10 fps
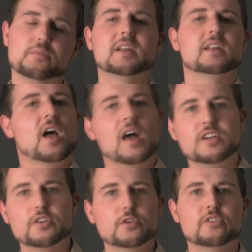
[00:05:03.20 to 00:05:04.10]
been a lot
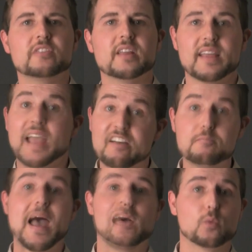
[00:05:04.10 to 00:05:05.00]
of news that they have
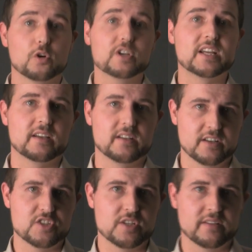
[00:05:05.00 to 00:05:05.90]
bad working
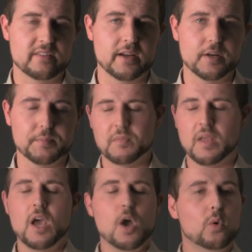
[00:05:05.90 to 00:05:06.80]
conditions there.
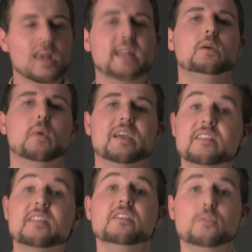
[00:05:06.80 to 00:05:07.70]
Well,
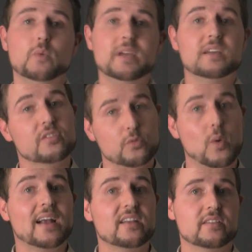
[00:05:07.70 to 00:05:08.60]
anyways, this week,
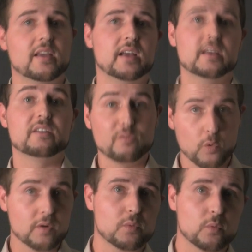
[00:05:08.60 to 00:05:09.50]
SwagSec
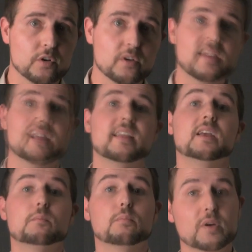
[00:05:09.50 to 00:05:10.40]
informed the world that they
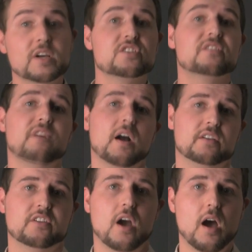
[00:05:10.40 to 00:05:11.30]
had breached
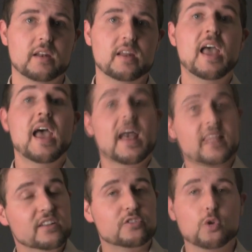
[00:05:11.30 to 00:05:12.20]
Foxconn and
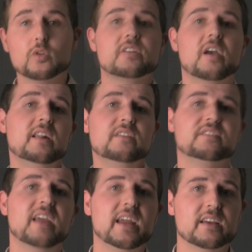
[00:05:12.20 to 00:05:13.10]
they'd stole a ton of
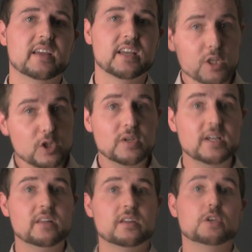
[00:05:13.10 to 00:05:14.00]
data,
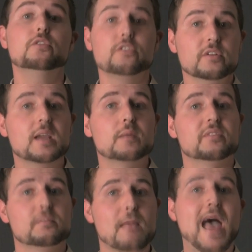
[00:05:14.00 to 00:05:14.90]
including the usernames
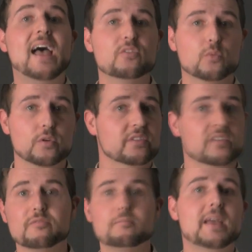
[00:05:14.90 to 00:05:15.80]
and passwords
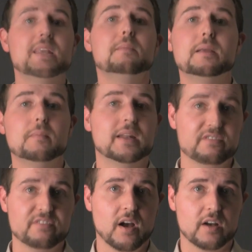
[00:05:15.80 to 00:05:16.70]
of many, many, many
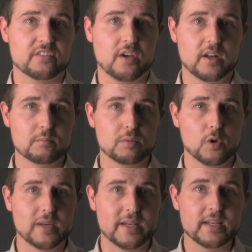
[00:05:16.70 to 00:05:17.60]
Foxconn
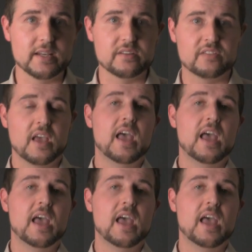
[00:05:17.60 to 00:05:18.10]
employees.